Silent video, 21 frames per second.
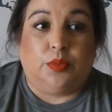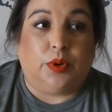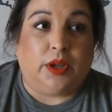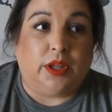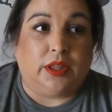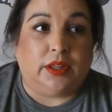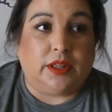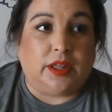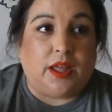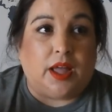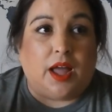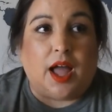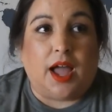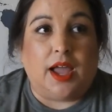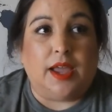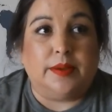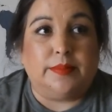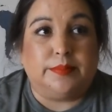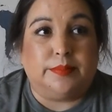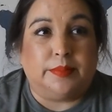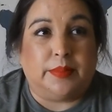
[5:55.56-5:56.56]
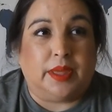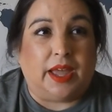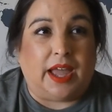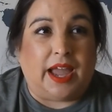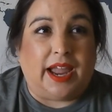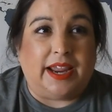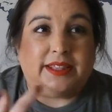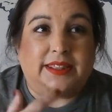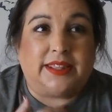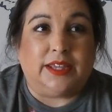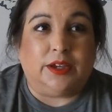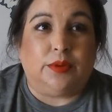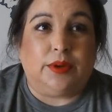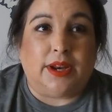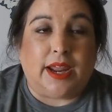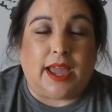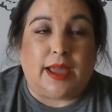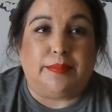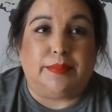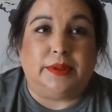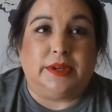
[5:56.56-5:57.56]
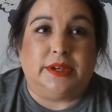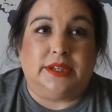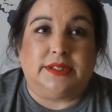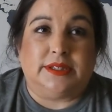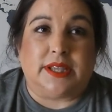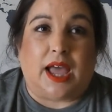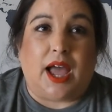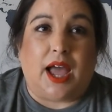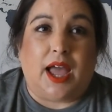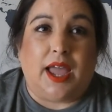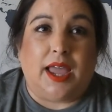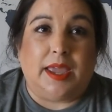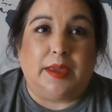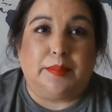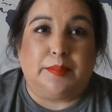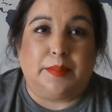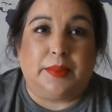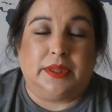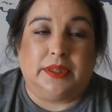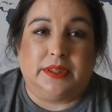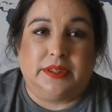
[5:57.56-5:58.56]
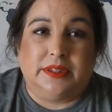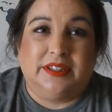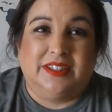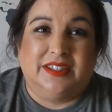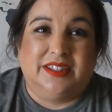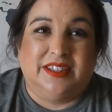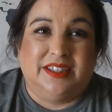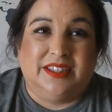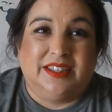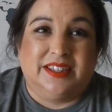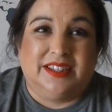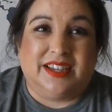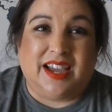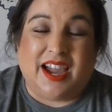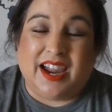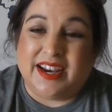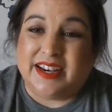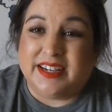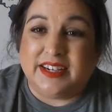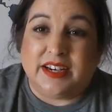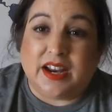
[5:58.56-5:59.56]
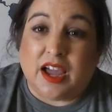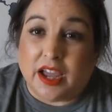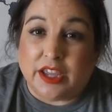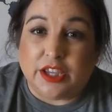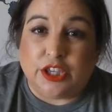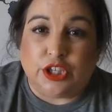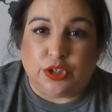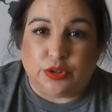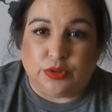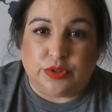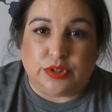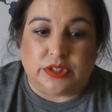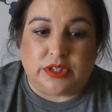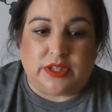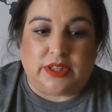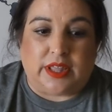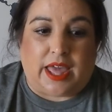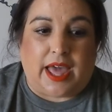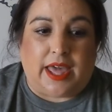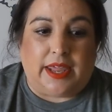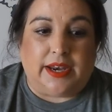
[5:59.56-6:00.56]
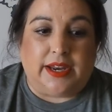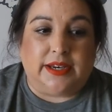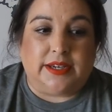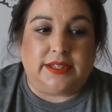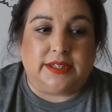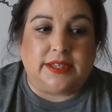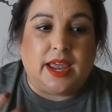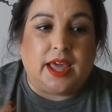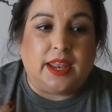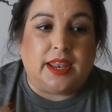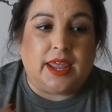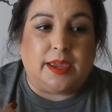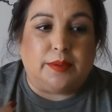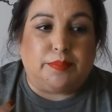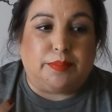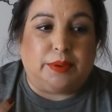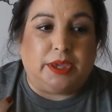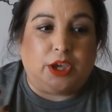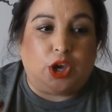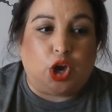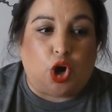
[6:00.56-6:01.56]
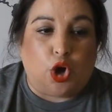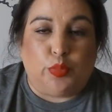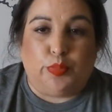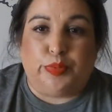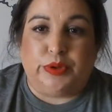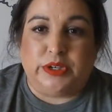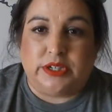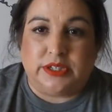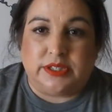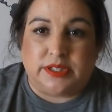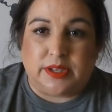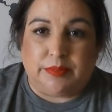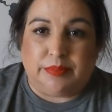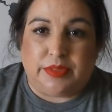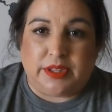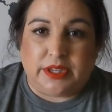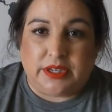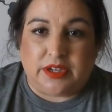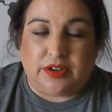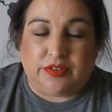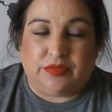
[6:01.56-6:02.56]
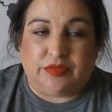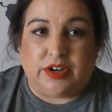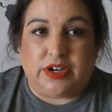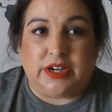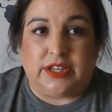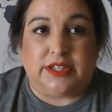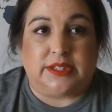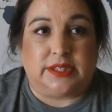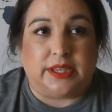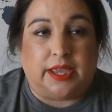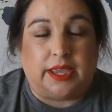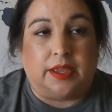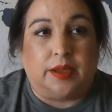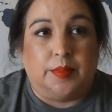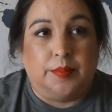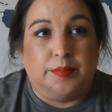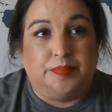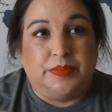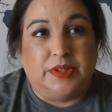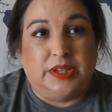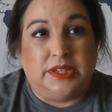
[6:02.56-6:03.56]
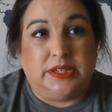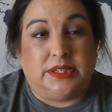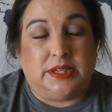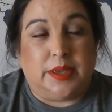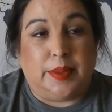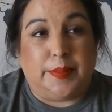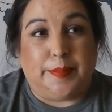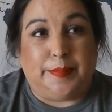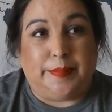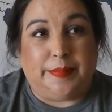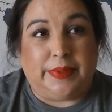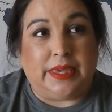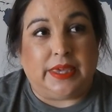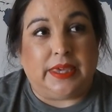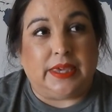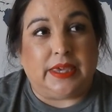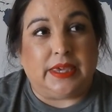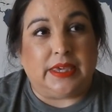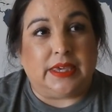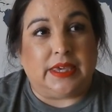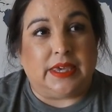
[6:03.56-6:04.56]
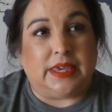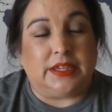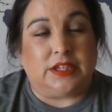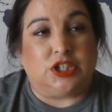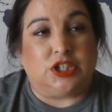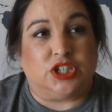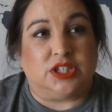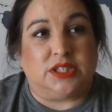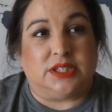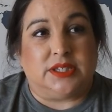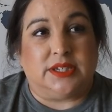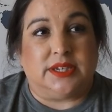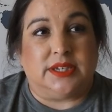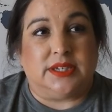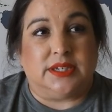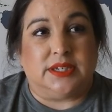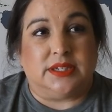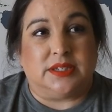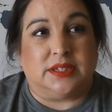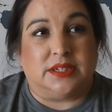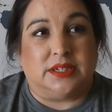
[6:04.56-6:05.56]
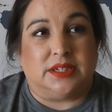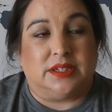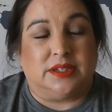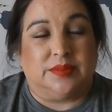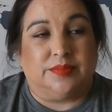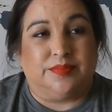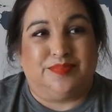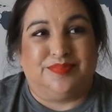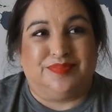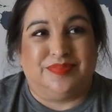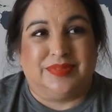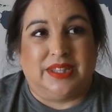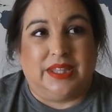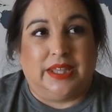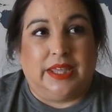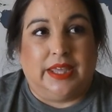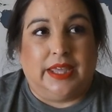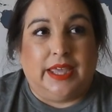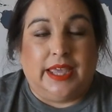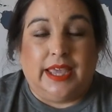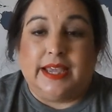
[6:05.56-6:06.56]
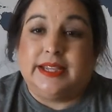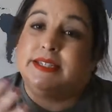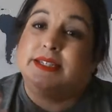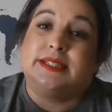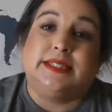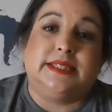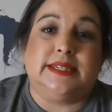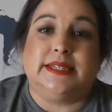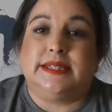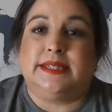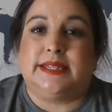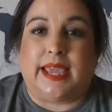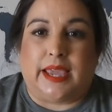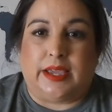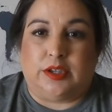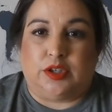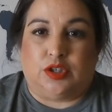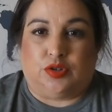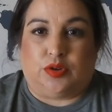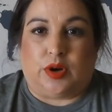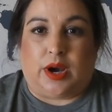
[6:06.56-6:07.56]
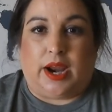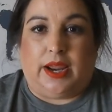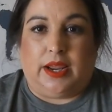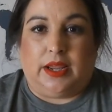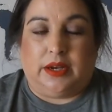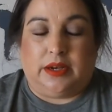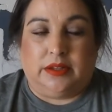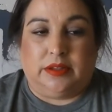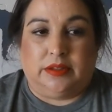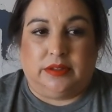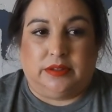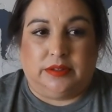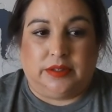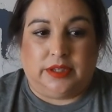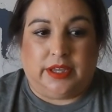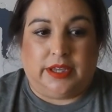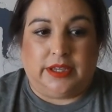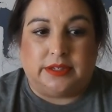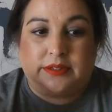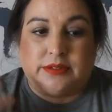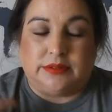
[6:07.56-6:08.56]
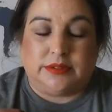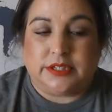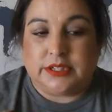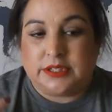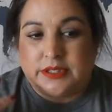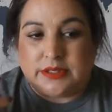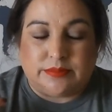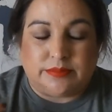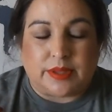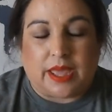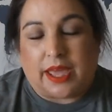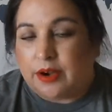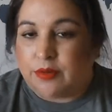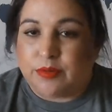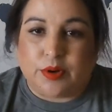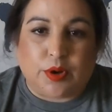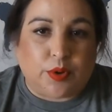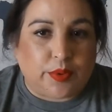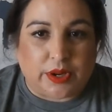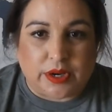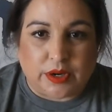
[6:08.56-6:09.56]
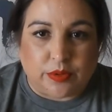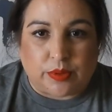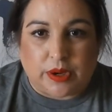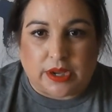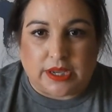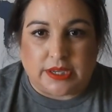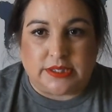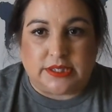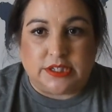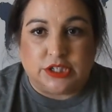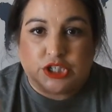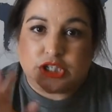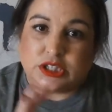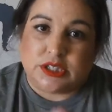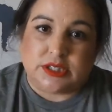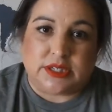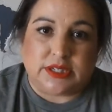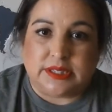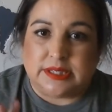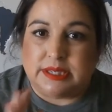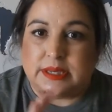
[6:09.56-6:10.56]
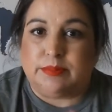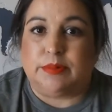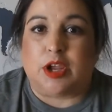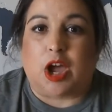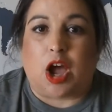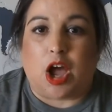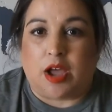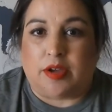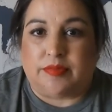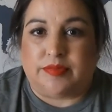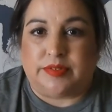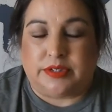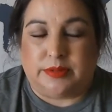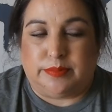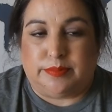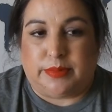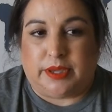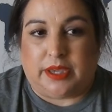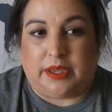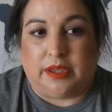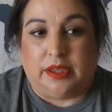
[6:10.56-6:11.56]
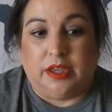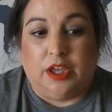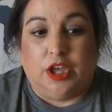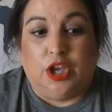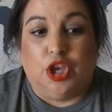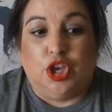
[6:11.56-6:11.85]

Well, I'm I think what happened is I'm kind of not used to that. And it's not like being open to something different. It's like to me just didn't it just didn't taste right. It just, I don't know what it was. It just, it seemed off to me.